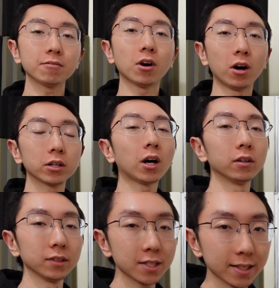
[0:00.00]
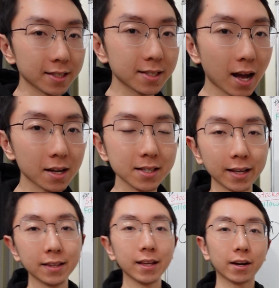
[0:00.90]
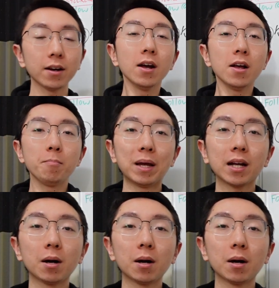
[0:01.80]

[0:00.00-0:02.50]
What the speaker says: of Hong Kong listed stocks in there. Big